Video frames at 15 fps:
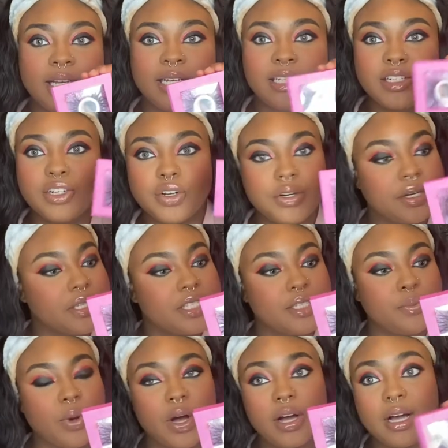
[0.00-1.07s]
you know, a
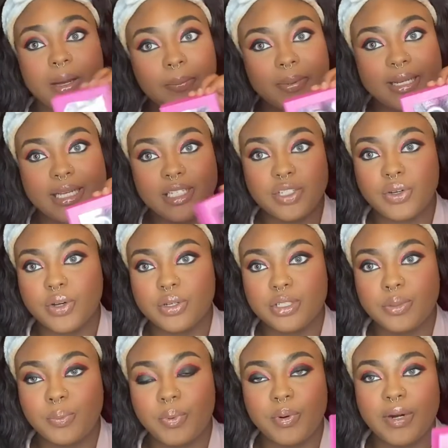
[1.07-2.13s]
small company, so go
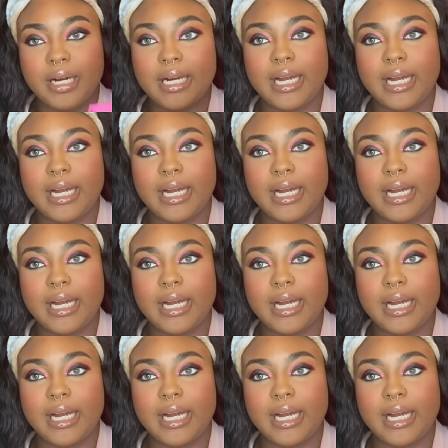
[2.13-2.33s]
support.